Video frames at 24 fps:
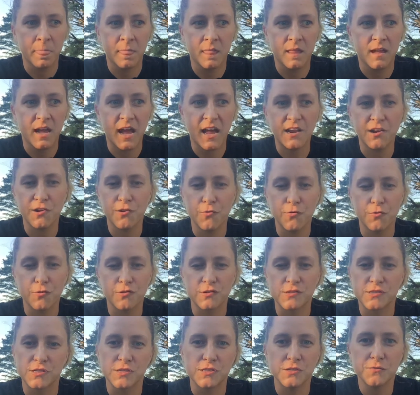in order
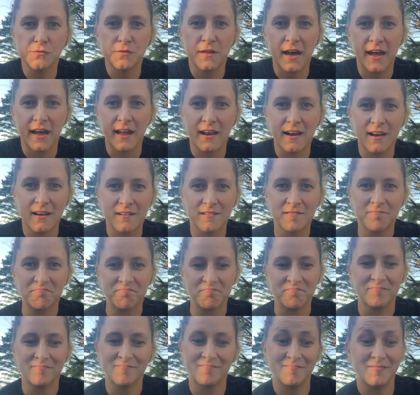to do that,
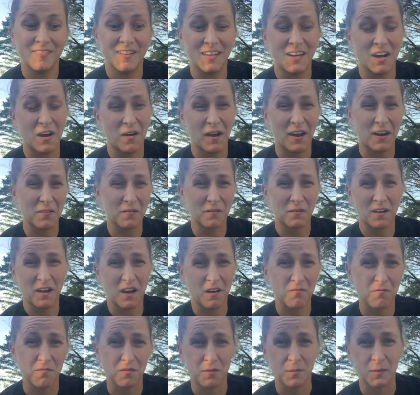I don't
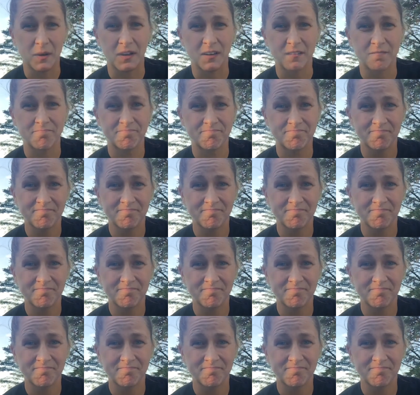come from a